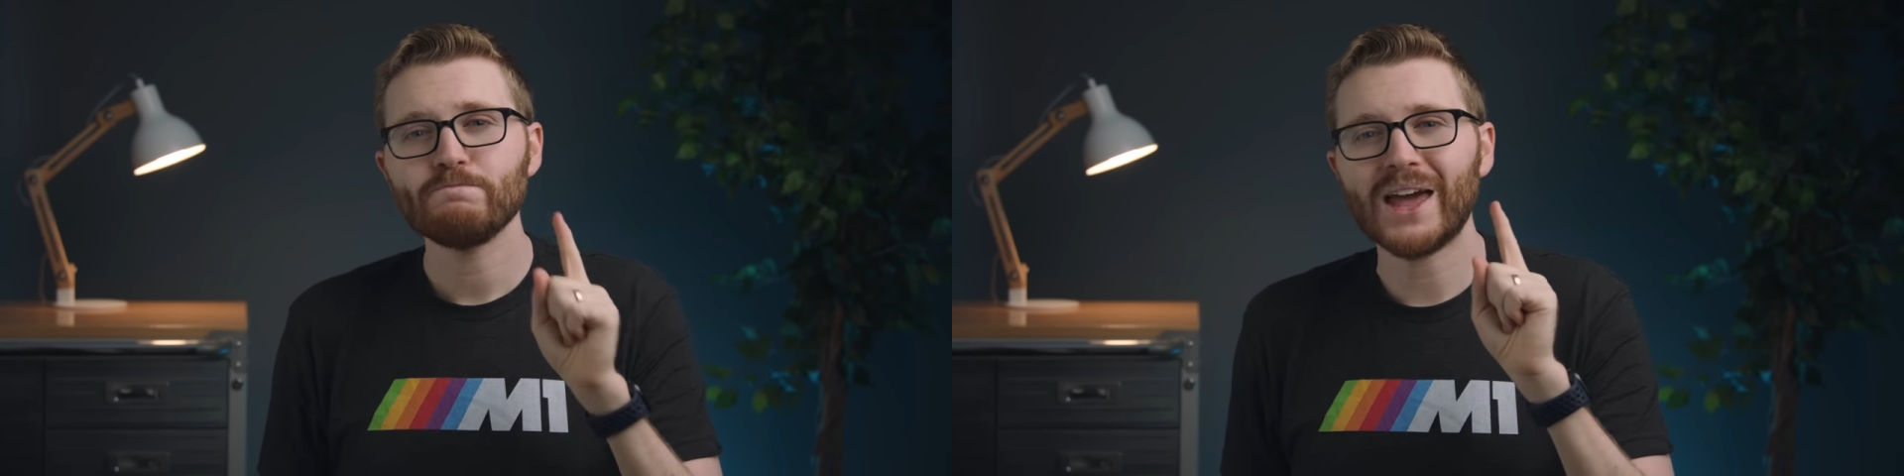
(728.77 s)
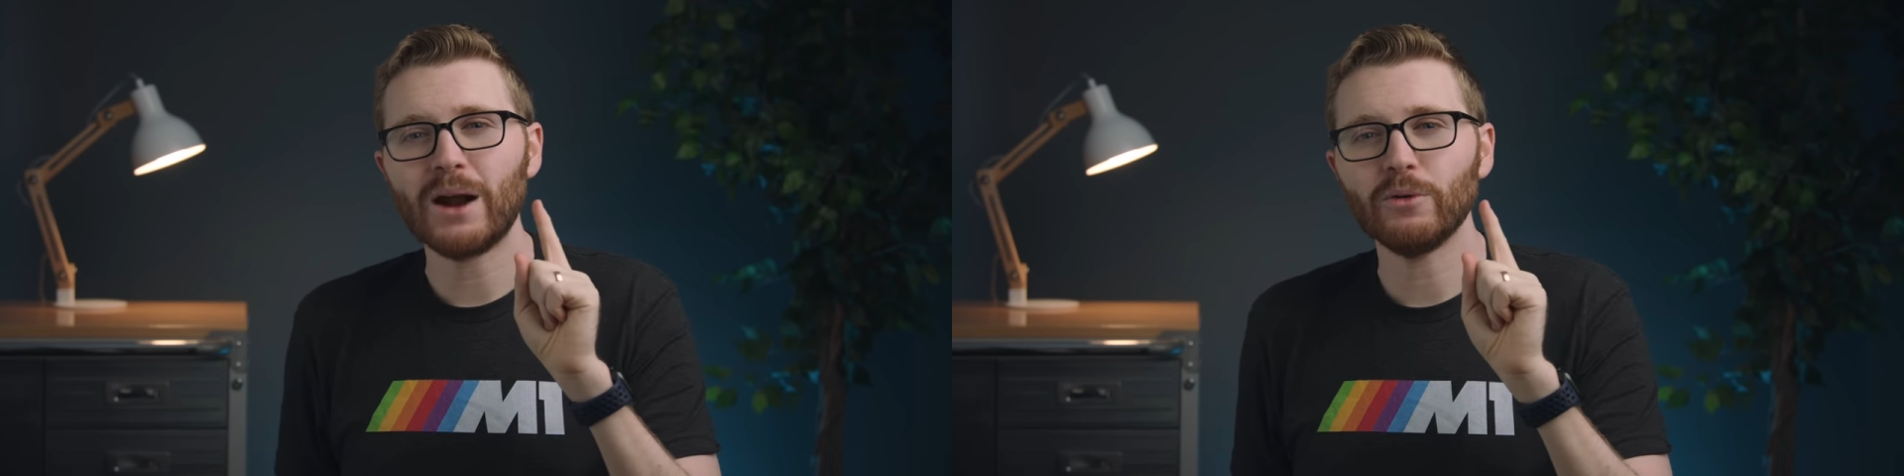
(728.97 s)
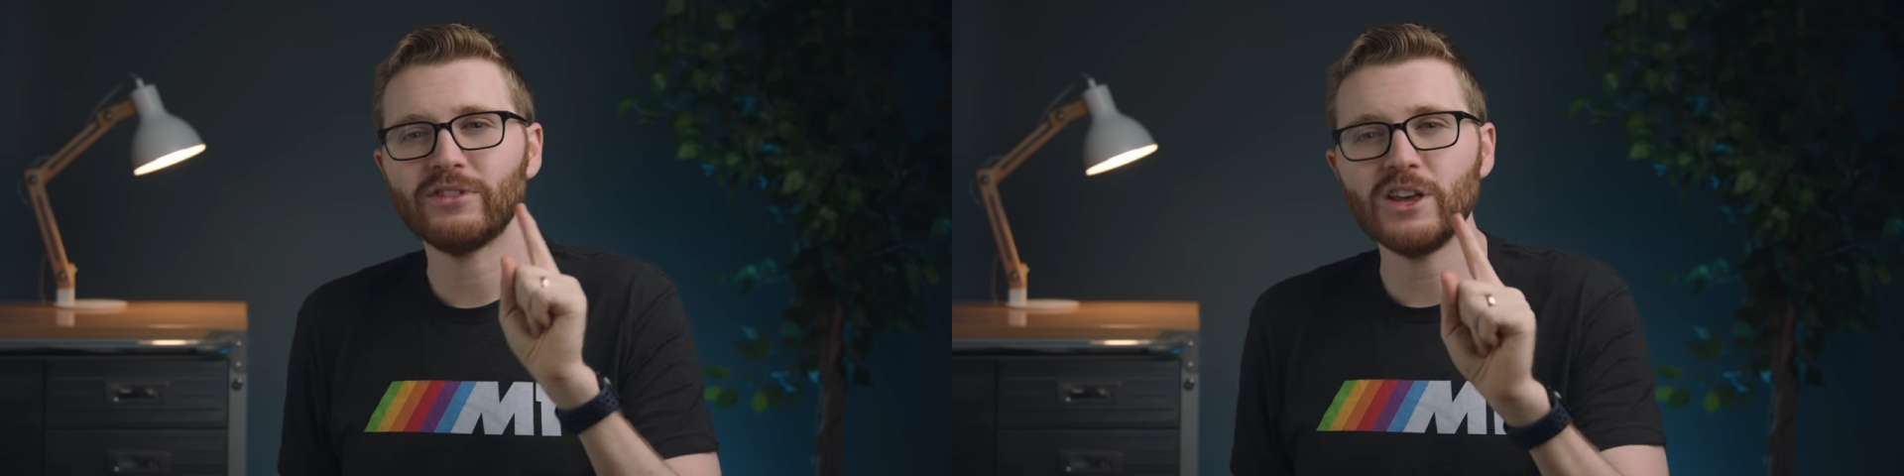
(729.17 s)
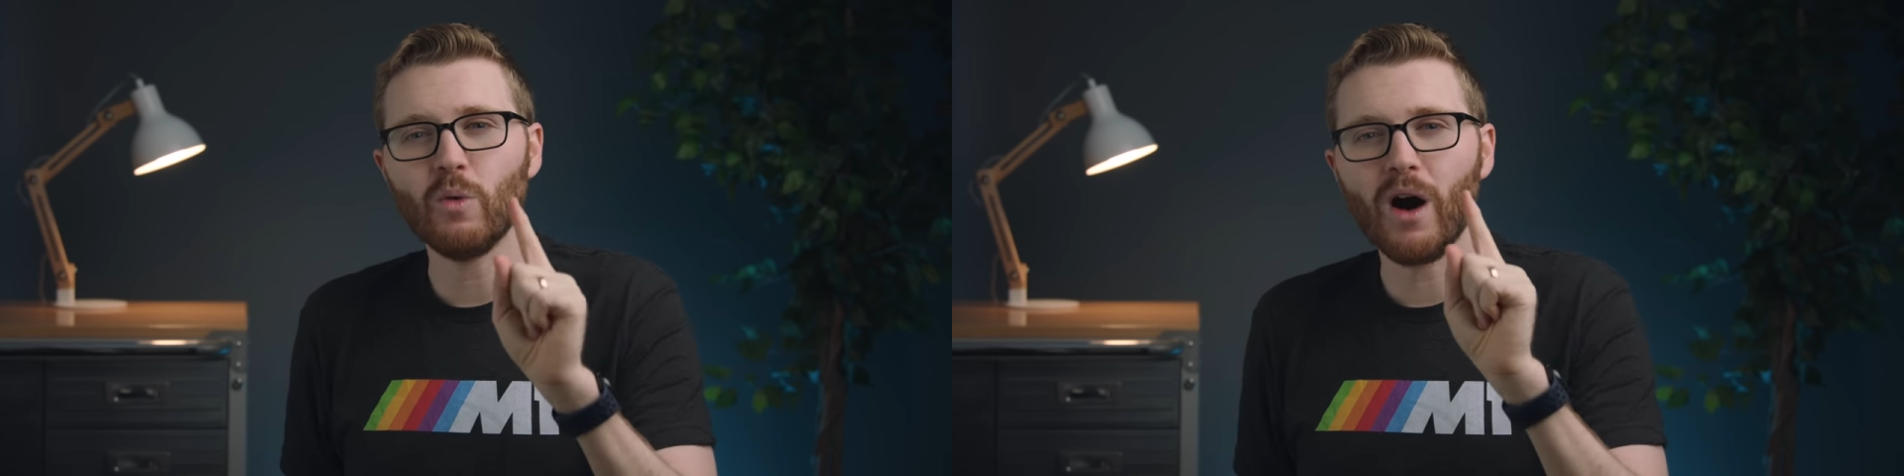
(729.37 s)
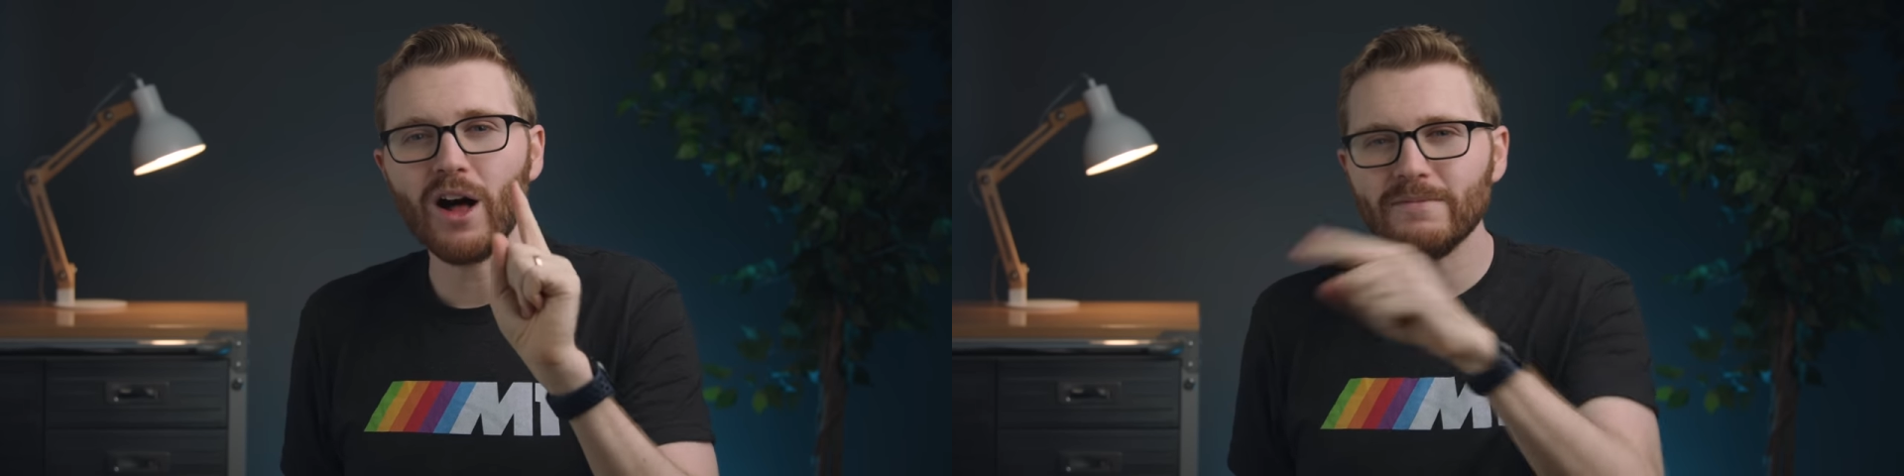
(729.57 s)
and I will see
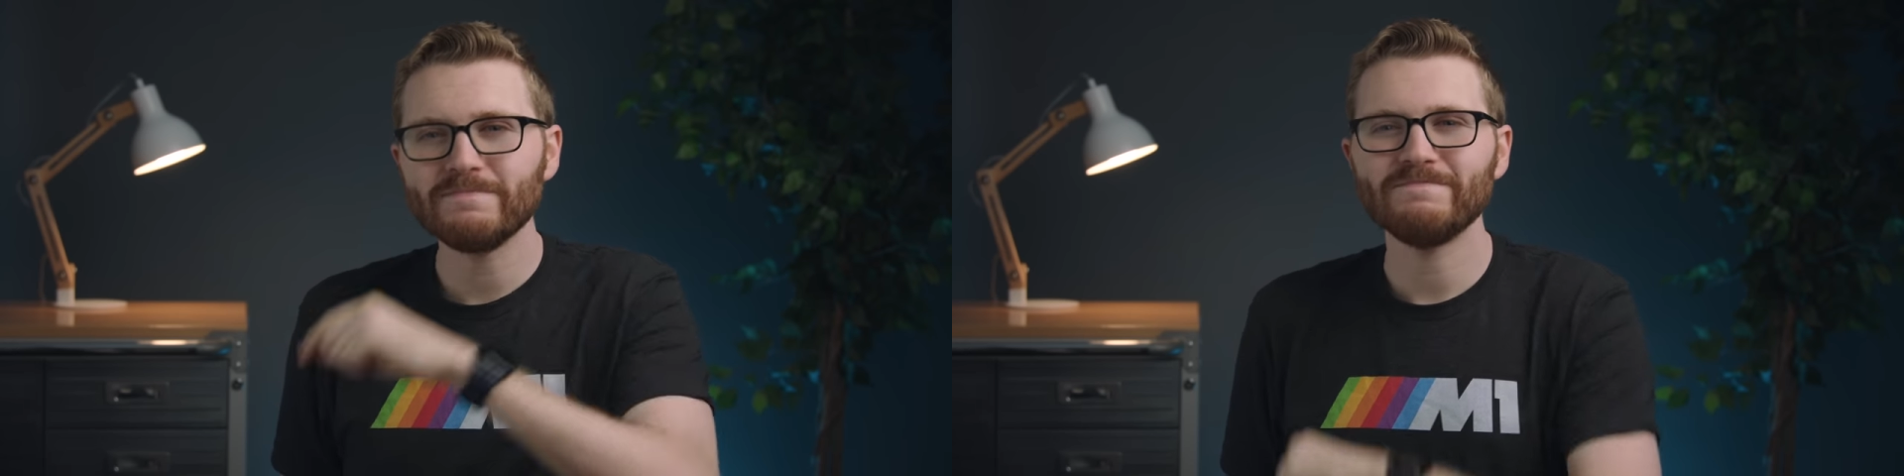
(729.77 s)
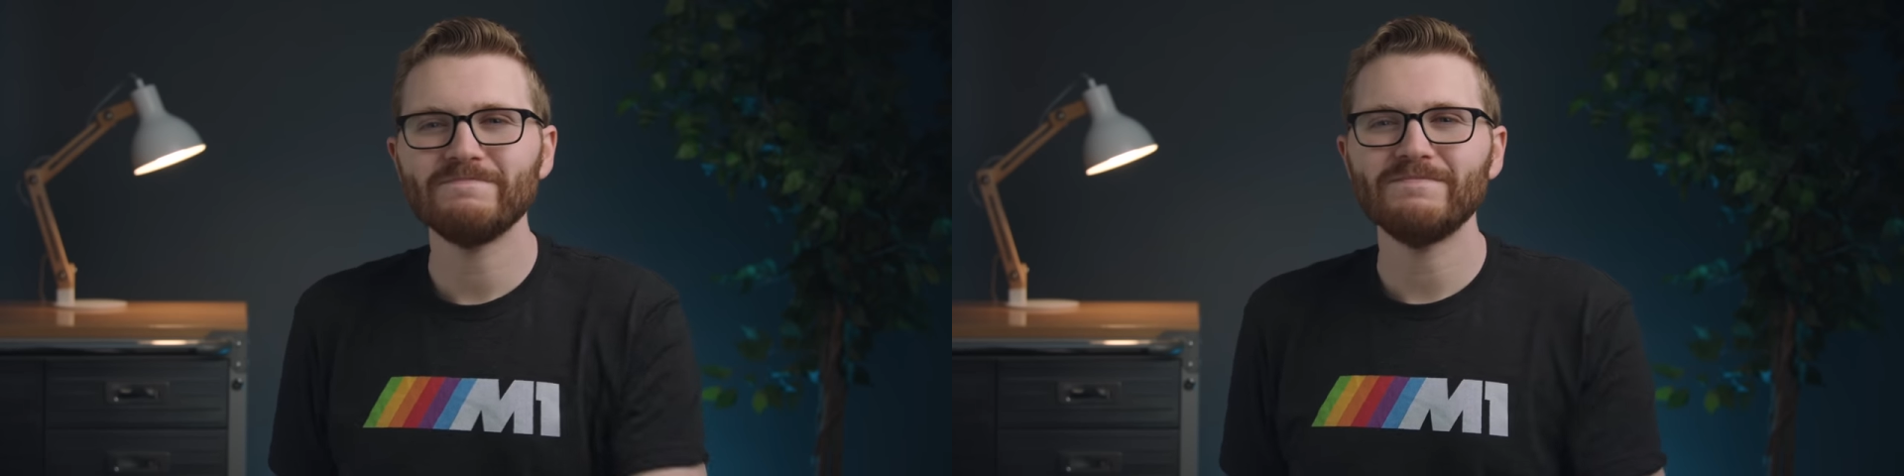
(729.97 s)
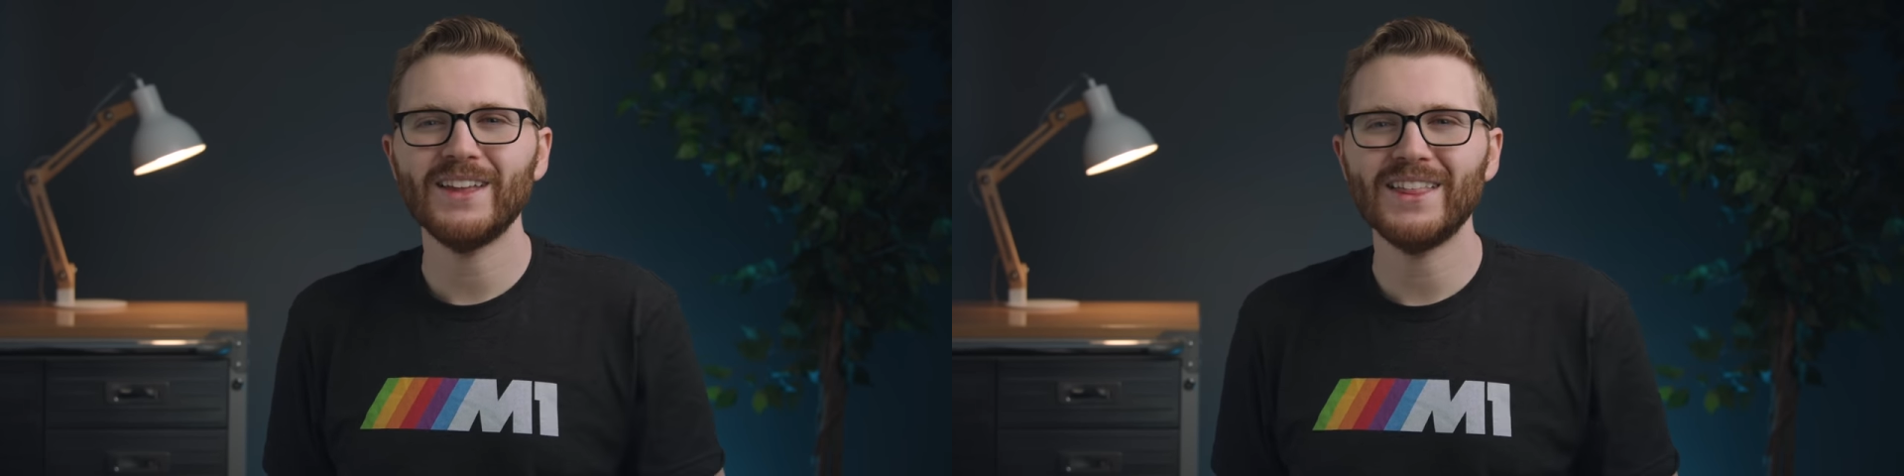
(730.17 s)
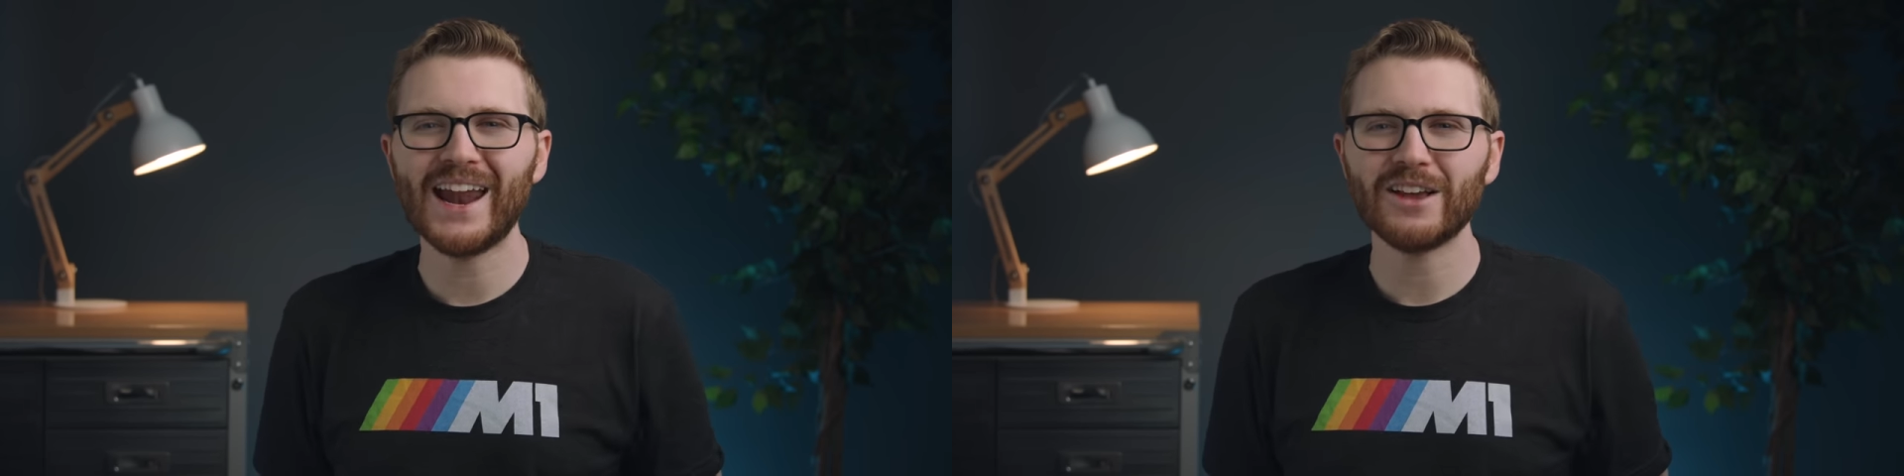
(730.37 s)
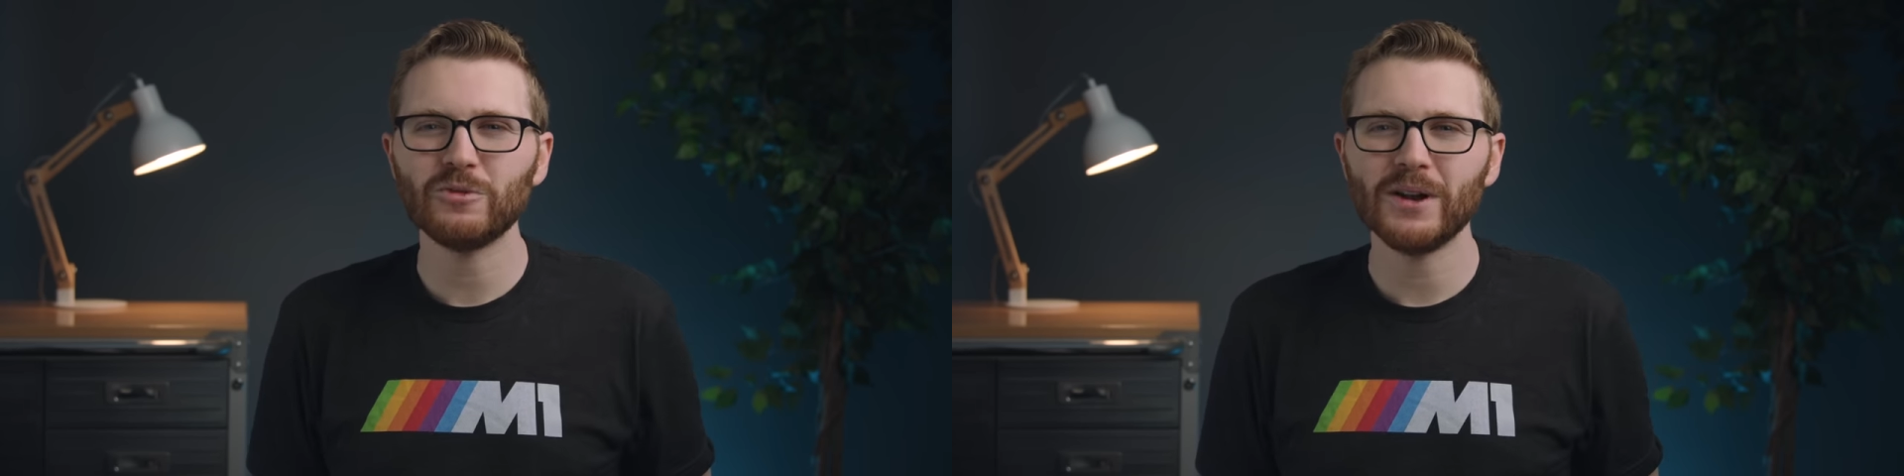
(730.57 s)
you all in the
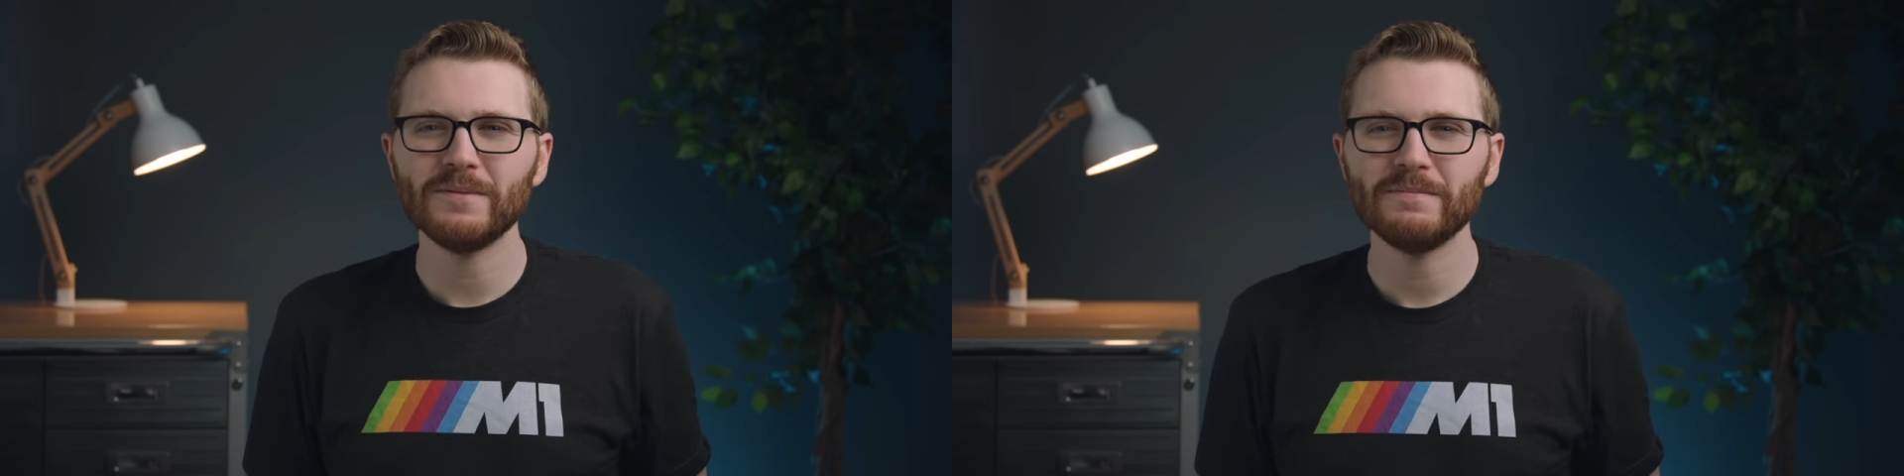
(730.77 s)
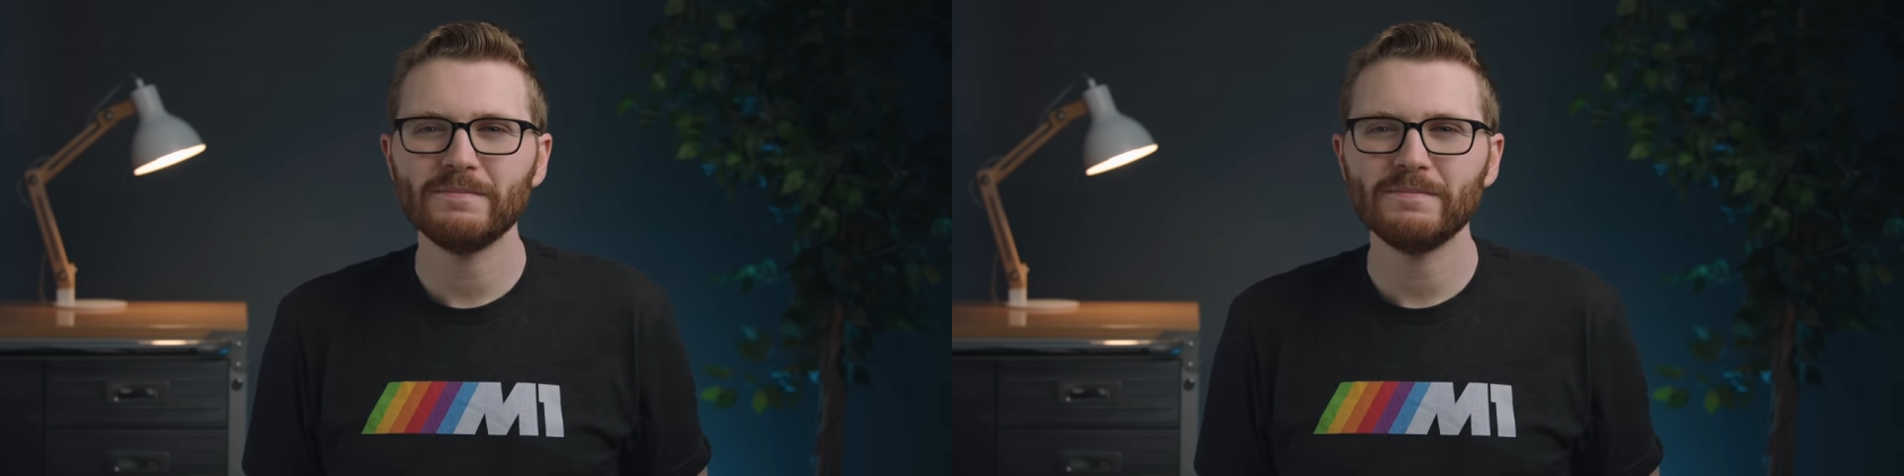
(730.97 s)
next one.